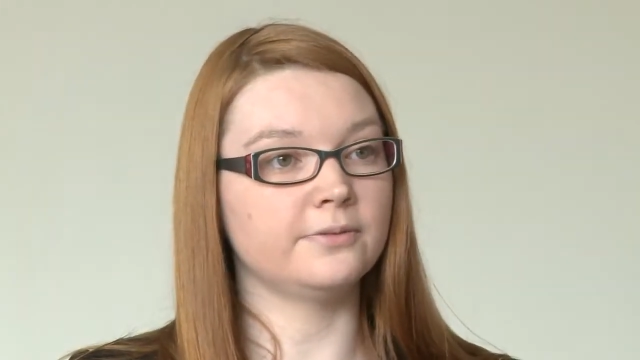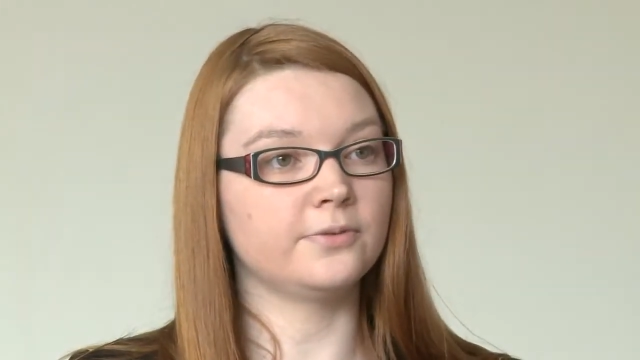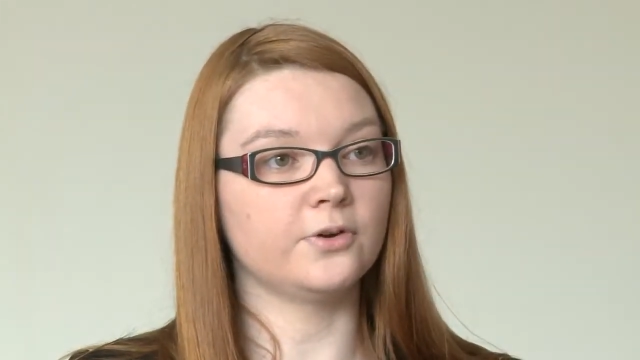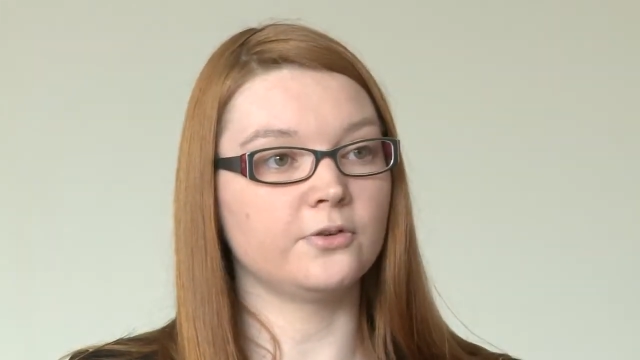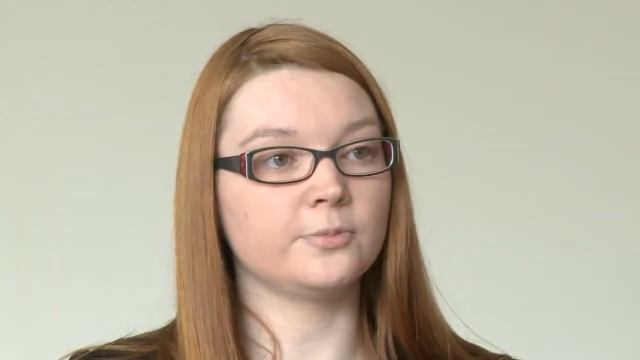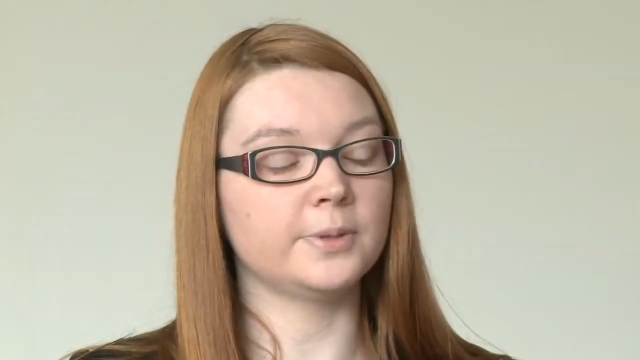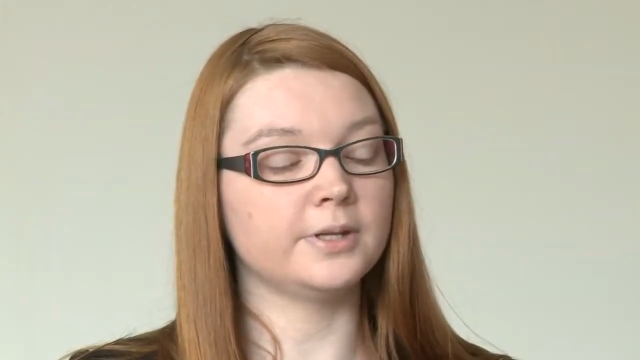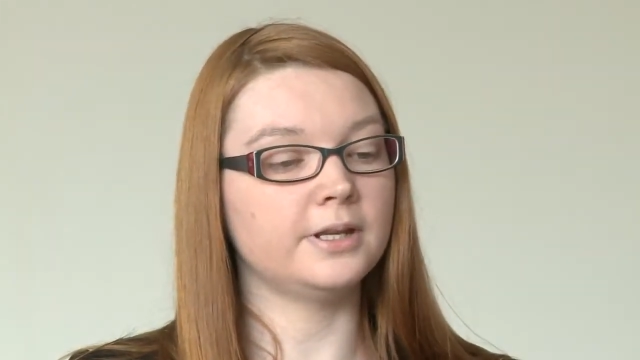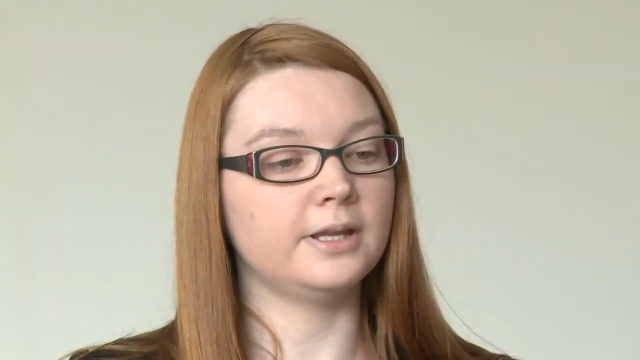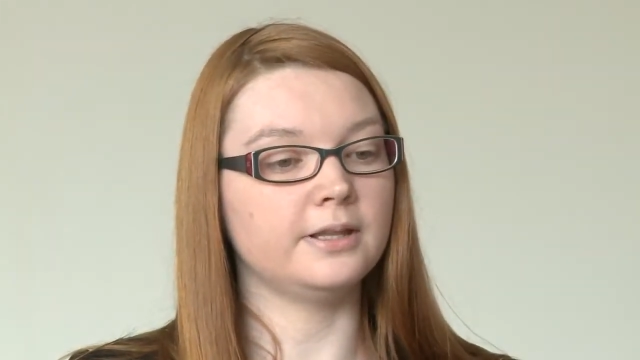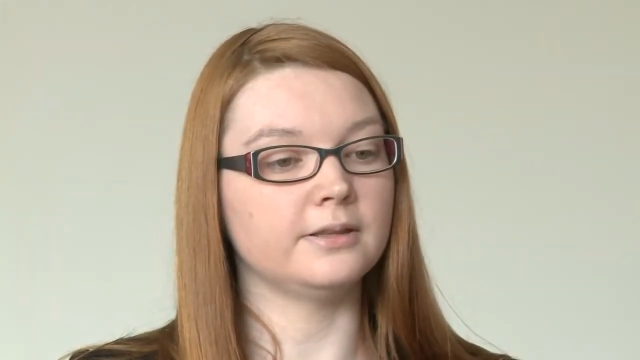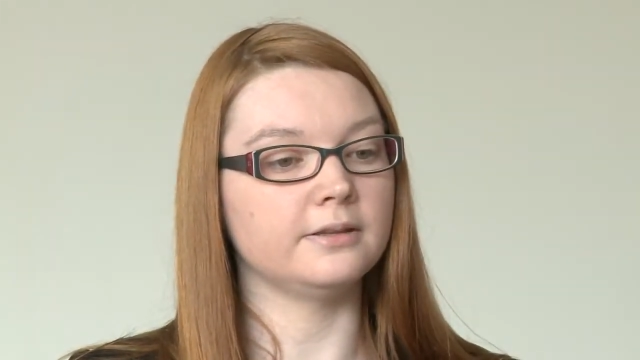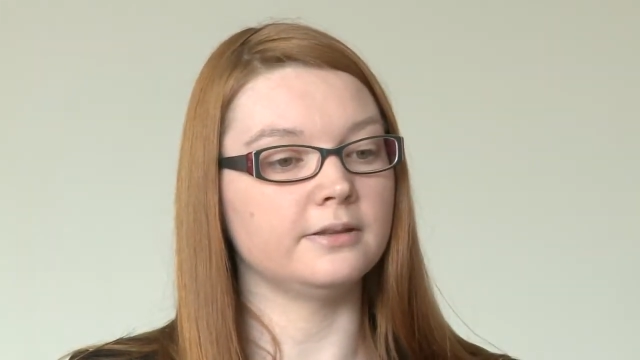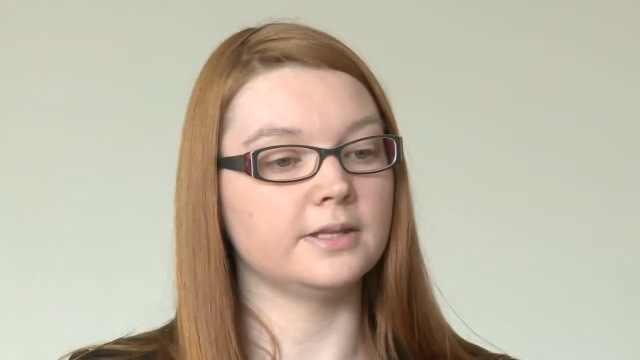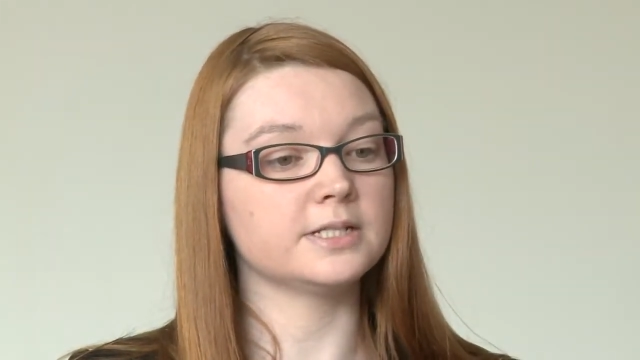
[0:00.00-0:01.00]
involvement
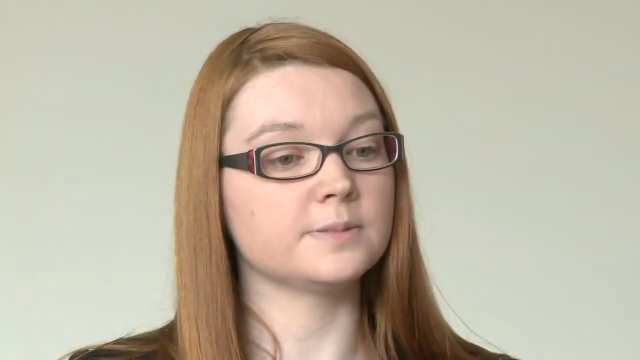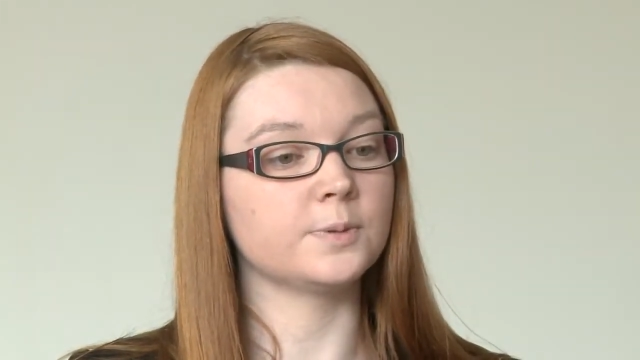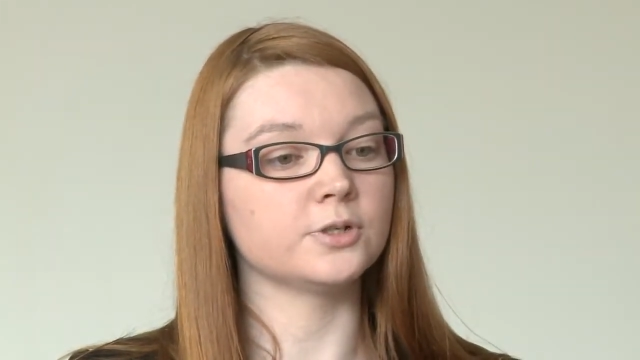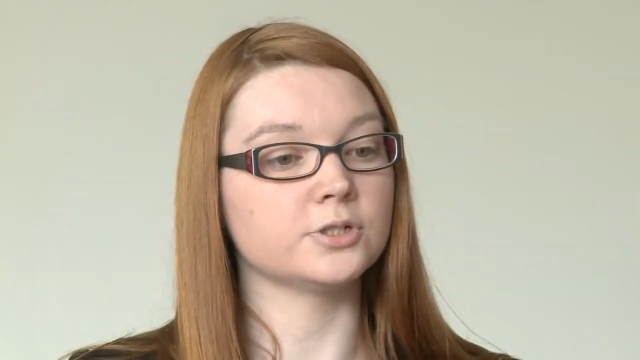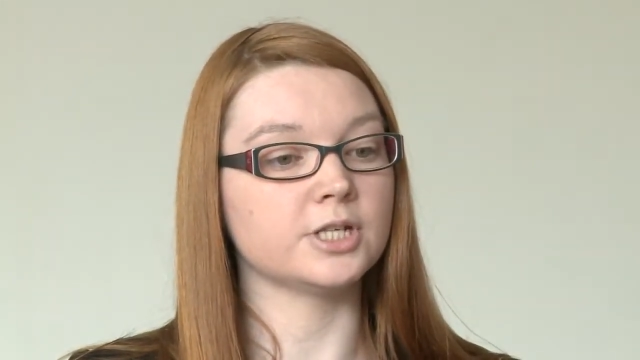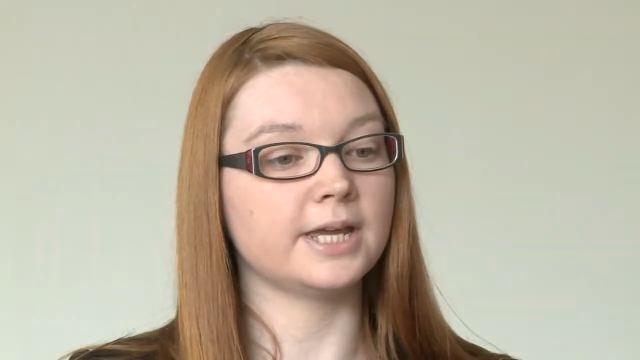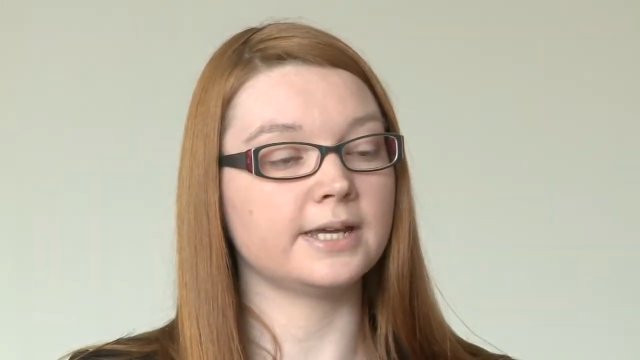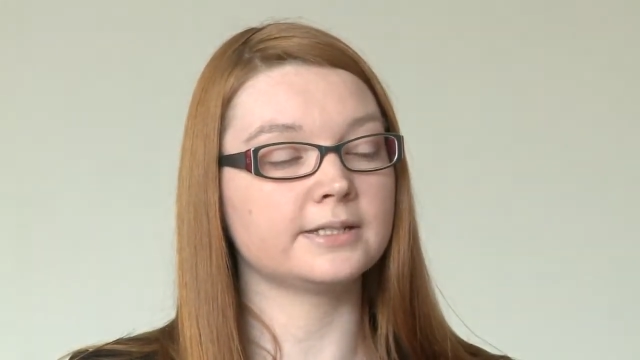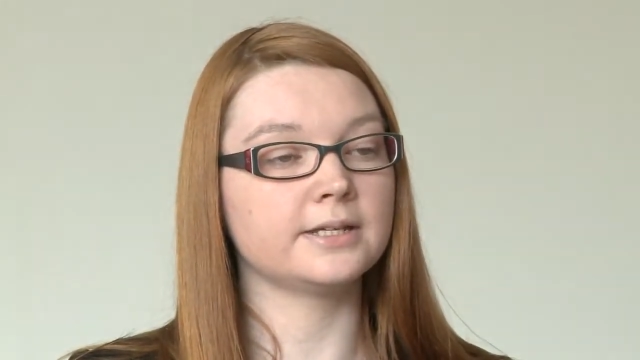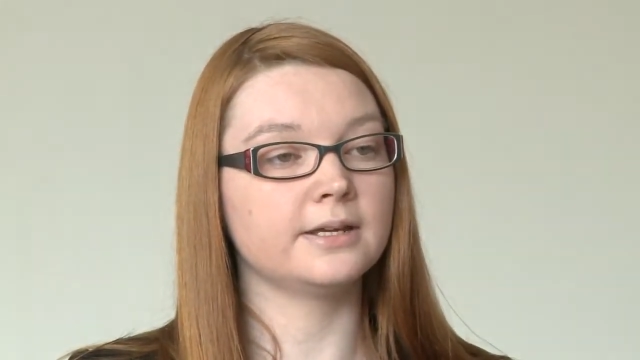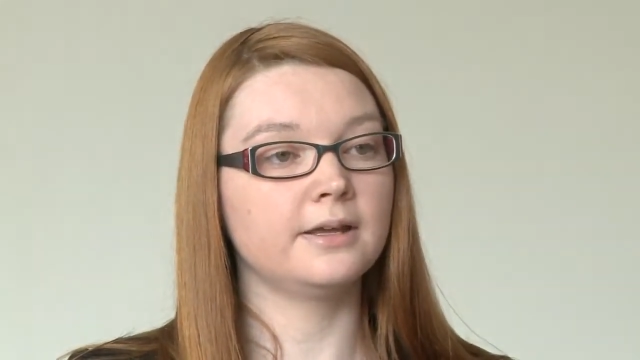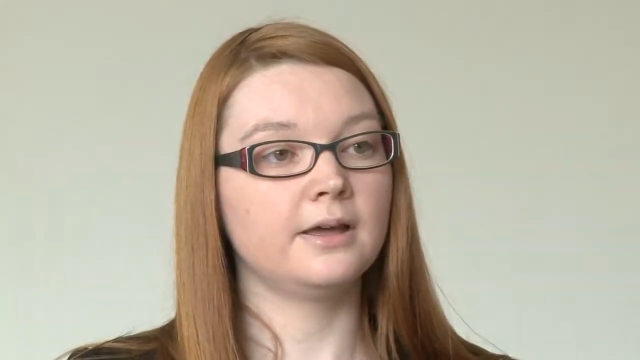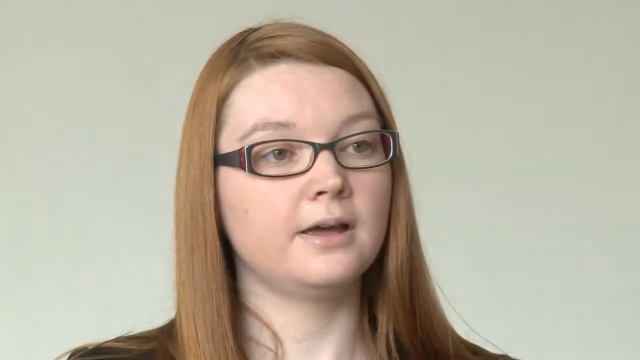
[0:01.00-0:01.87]
in this project.